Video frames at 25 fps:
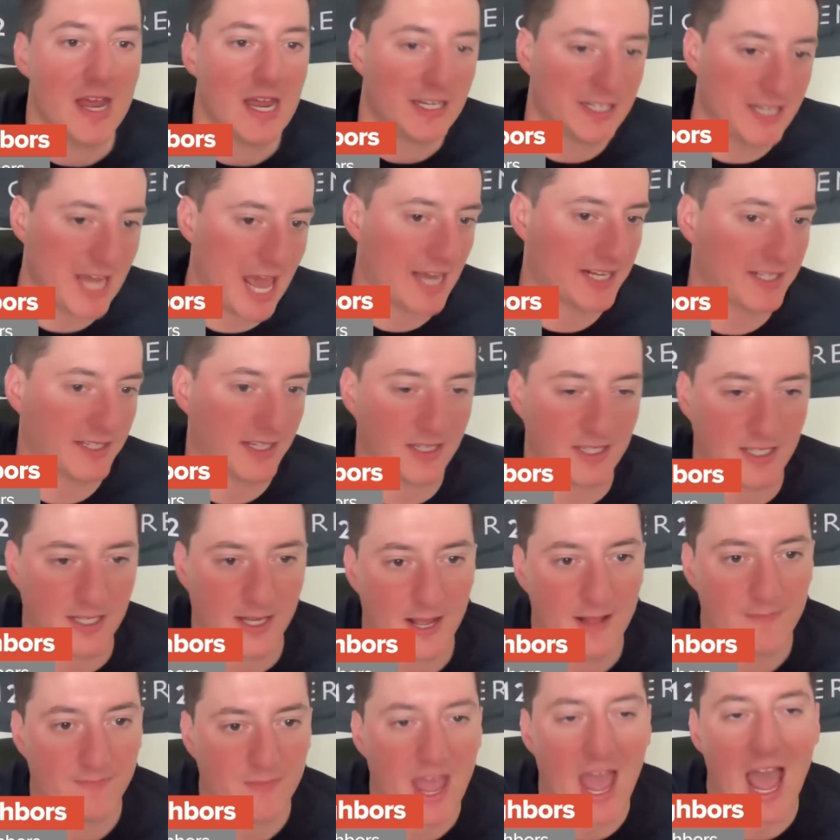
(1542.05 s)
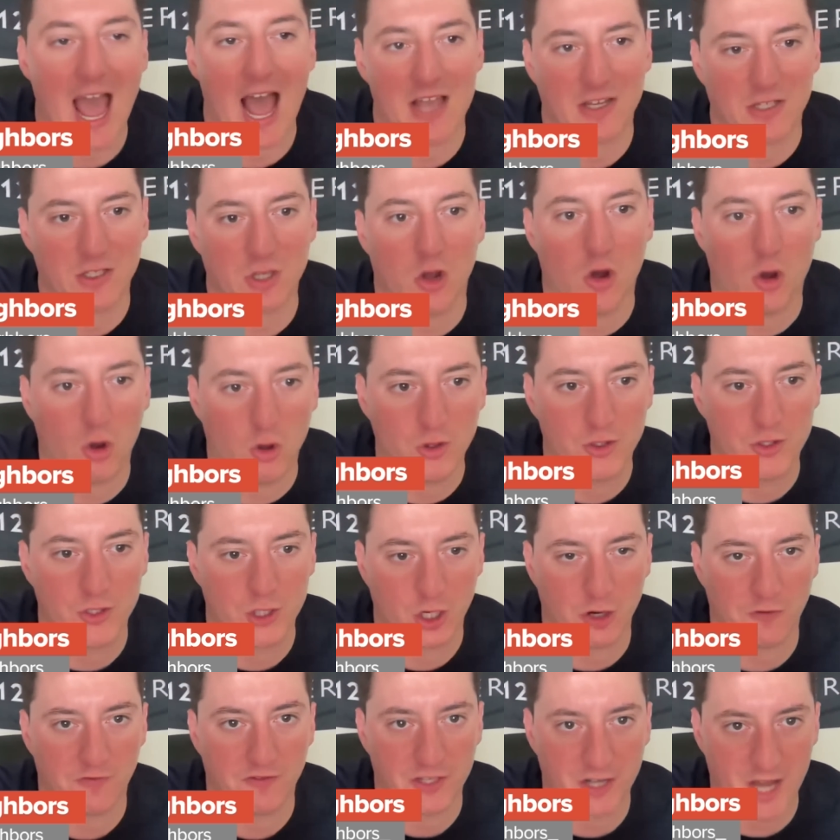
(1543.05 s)
Texas has to hold
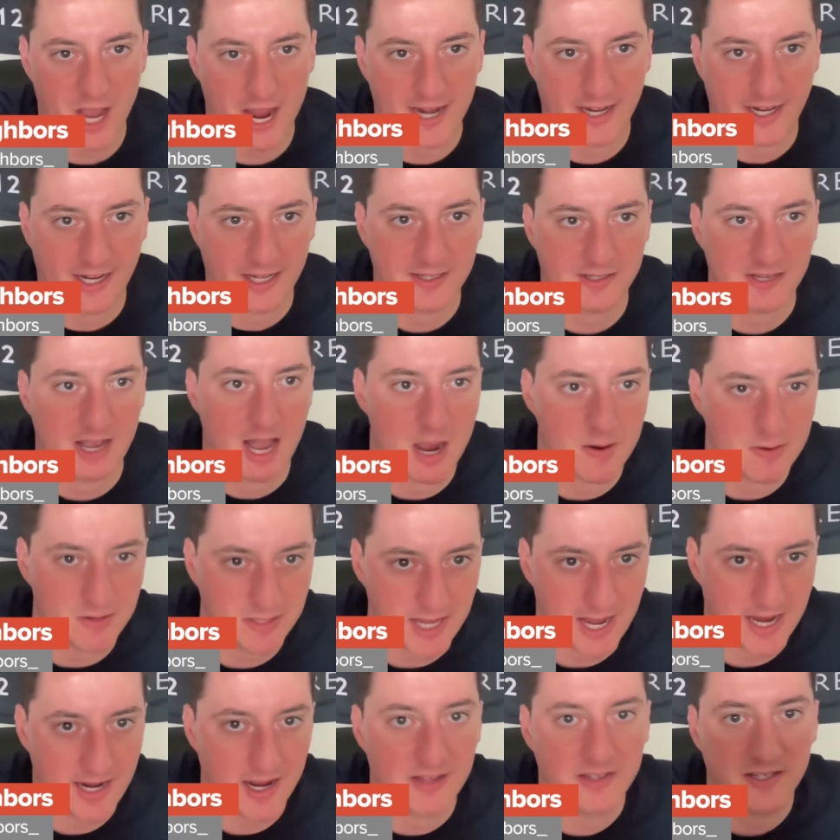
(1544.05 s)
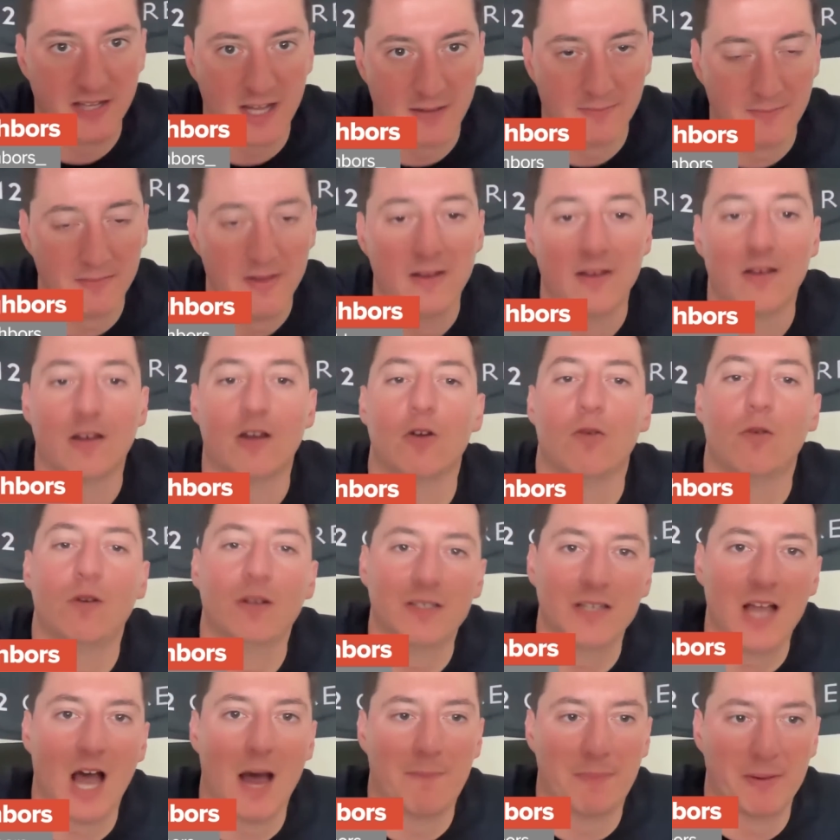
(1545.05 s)
serve tonight against Iowa State, a team who has
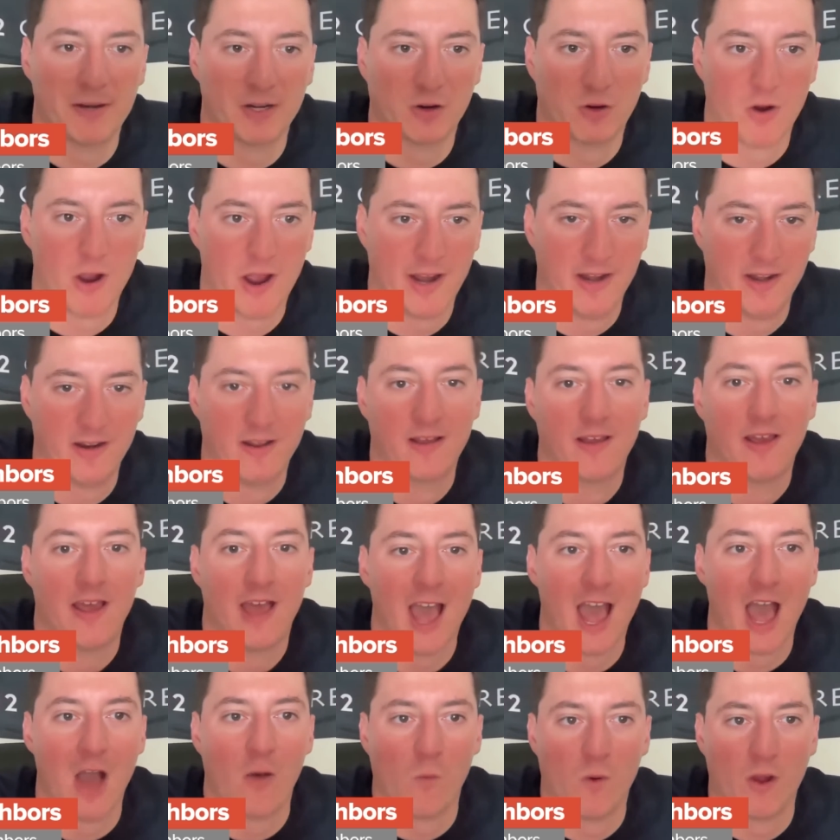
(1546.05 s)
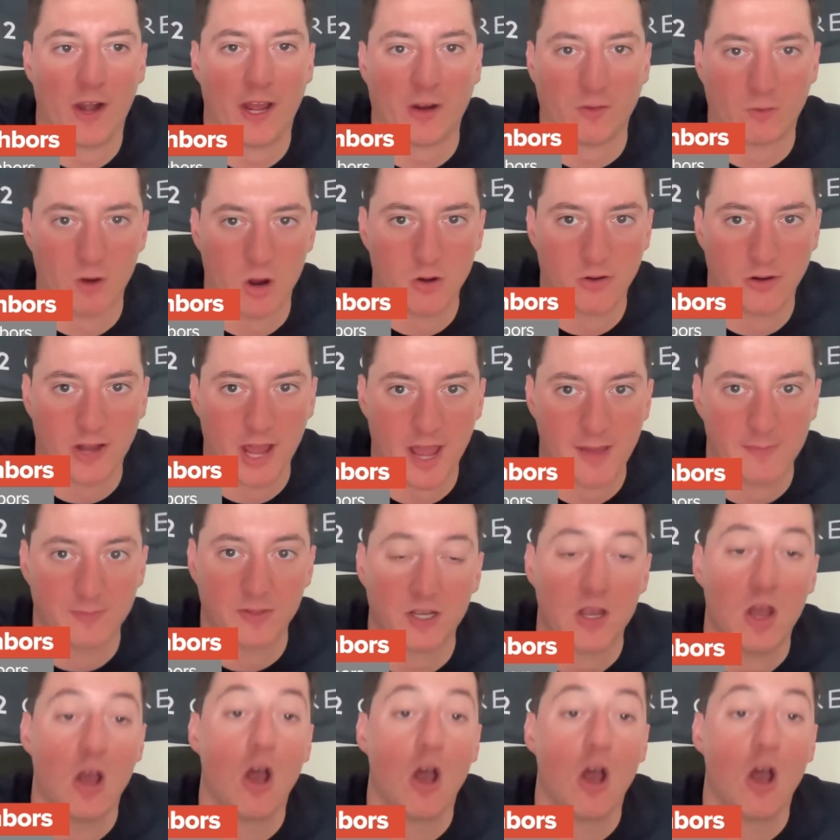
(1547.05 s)
not been great at winning road games.